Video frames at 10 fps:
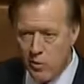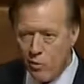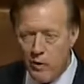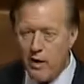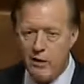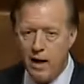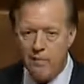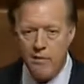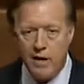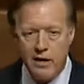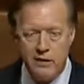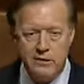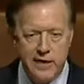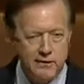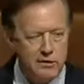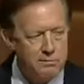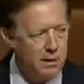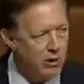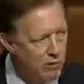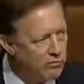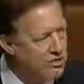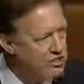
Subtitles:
We adopted that in Texas by over